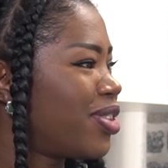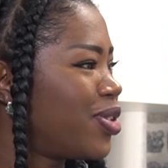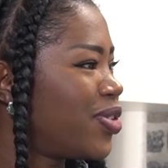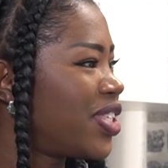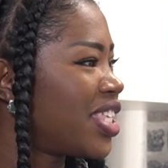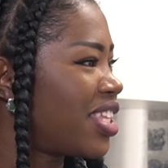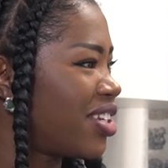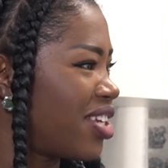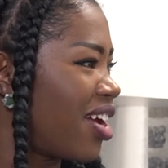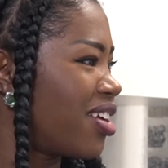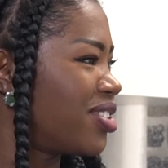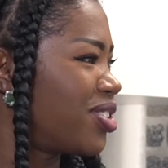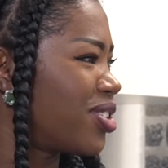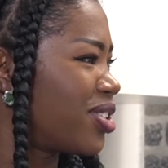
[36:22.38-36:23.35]
You see the
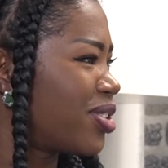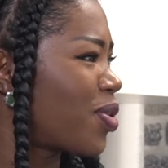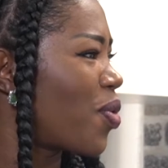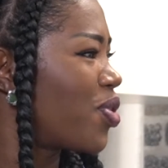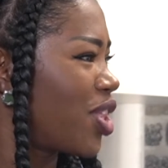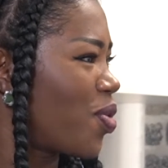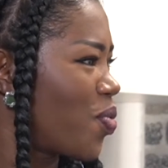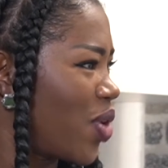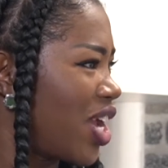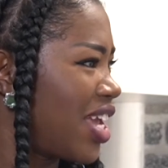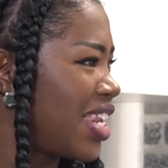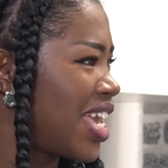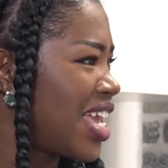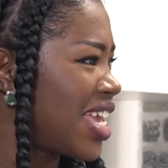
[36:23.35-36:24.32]
dancers on the
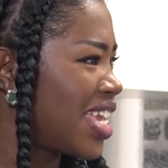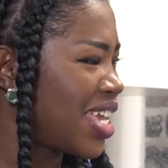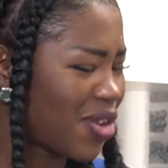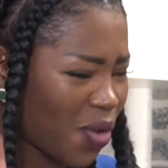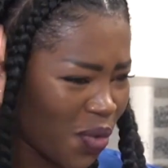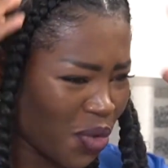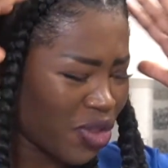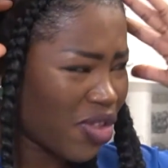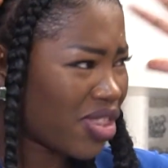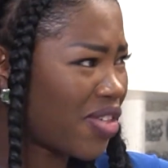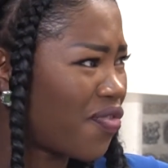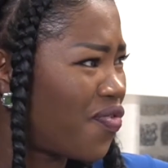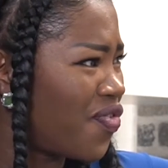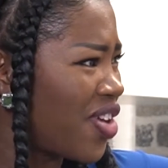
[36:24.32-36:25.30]
wedding, you know,
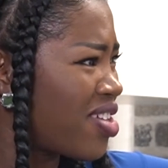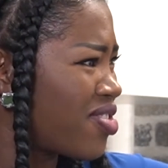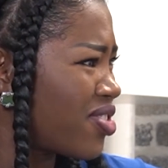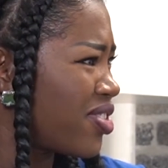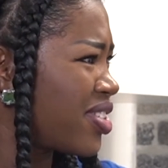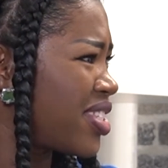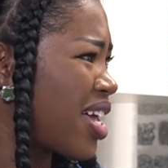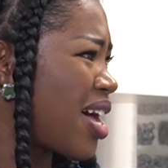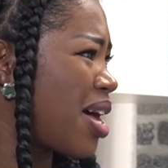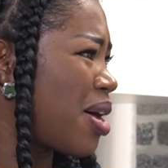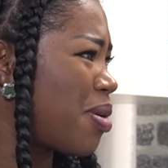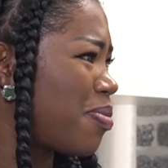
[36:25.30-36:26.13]
the feathers are.